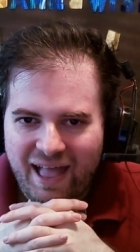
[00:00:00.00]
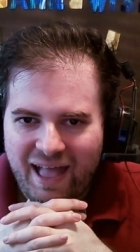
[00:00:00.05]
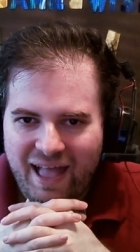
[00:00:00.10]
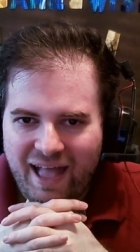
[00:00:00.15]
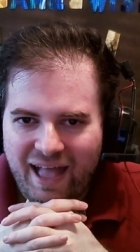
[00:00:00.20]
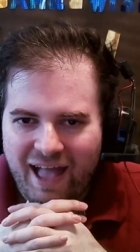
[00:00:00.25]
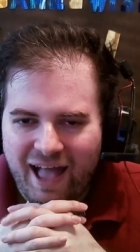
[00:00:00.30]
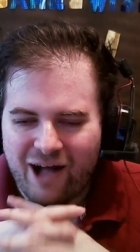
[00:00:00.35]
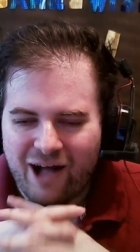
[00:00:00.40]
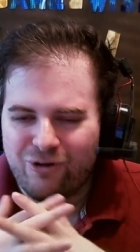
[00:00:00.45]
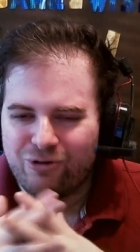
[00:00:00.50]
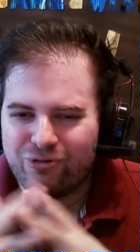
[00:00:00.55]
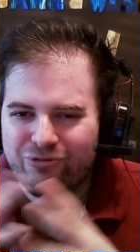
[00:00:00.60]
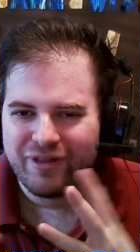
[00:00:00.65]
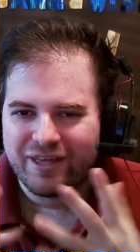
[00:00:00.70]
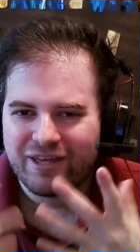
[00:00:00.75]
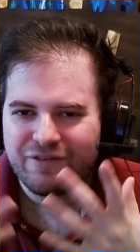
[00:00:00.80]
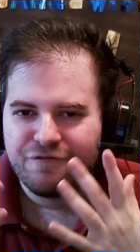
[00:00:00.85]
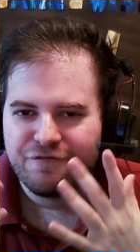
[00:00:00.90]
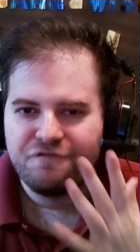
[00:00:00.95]
how
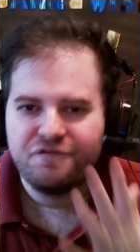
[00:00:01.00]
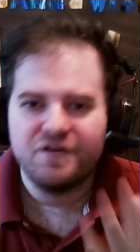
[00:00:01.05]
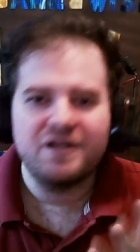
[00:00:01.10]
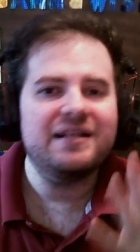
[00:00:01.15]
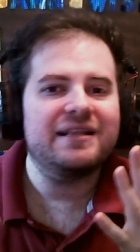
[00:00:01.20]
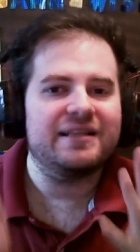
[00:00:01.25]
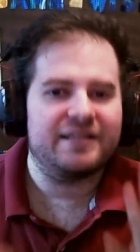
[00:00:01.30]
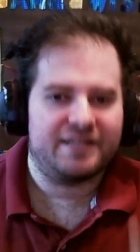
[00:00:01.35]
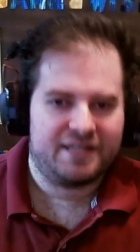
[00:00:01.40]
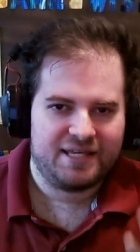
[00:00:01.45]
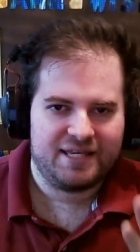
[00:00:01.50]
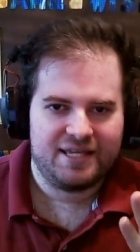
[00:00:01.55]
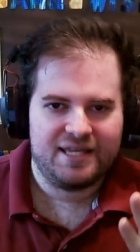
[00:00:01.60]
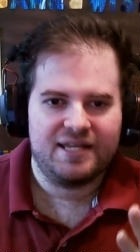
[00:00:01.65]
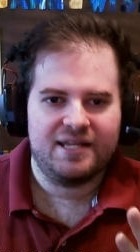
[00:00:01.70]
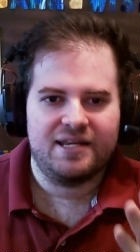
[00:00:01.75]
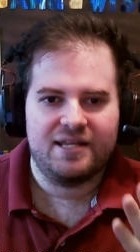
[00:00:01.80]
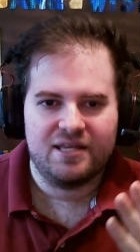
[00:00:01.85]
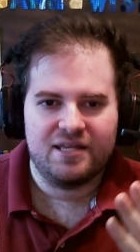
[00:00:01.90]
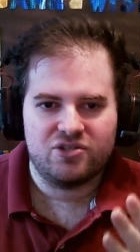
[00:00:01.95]
like fiddly
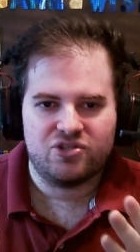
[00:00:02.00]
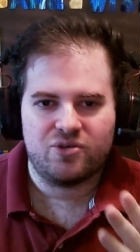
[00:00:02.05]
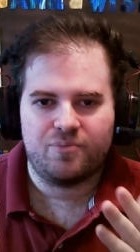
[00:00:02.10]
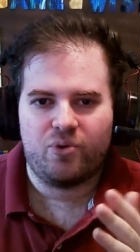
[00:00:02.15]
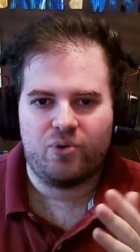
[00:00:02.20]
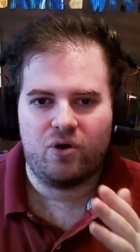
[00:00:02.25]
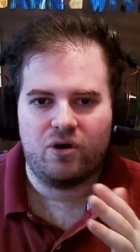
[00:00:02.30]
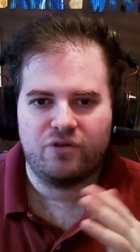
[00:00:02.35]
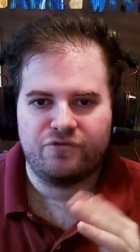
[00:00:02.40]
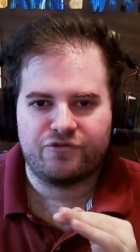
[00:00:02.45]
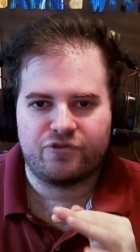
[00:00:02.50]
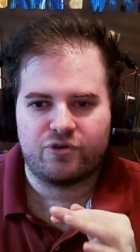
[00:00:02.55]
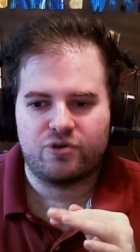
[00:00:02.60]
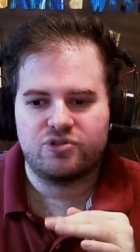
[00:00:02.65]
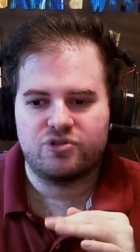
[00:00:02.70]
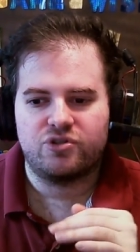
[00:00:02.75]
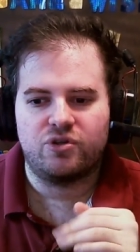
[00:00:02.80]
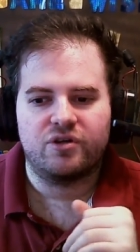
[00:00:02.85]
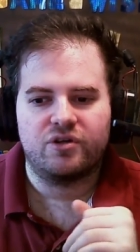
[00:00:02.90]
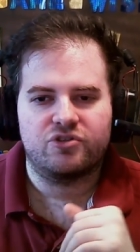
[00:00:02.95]
it is upon
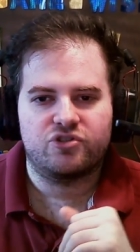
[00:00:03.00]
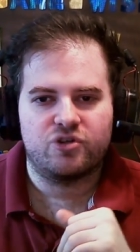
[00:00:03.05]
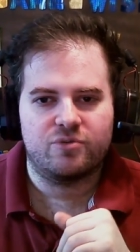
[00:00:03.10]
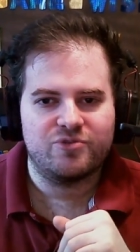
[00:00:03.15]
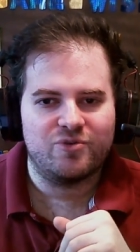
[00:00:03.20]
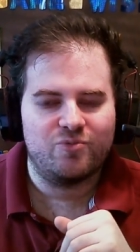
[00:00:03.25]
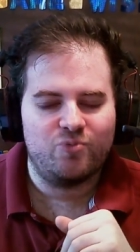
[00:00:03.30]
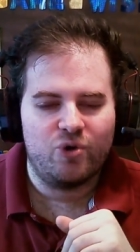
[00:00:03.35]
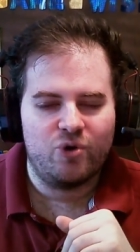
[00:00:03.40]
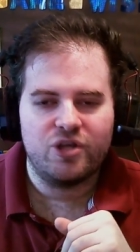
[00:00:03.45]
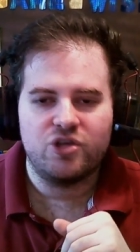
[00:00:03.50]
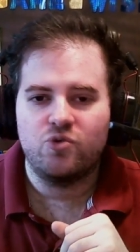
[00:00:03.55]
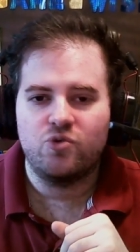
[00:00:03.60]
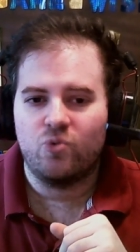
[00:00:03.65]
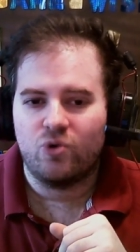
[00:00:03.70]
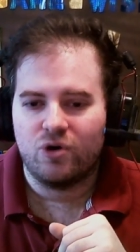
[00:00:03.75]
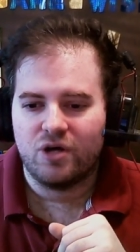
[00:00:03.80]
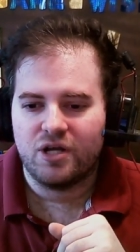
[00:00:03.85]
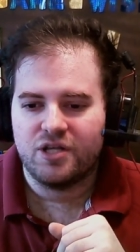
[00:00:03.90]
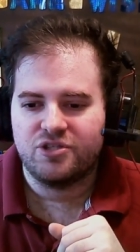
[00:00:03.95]
first look in terms of what you
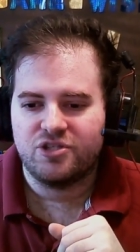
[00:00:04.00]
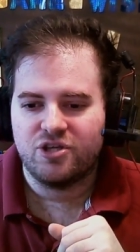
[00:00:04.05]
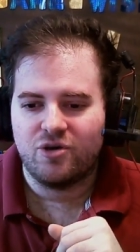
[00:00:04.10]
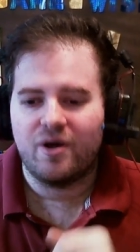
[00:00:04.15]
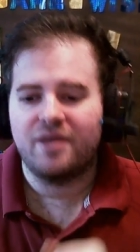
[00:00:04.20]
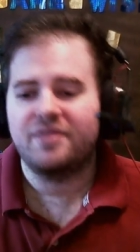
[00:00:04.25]
want to do.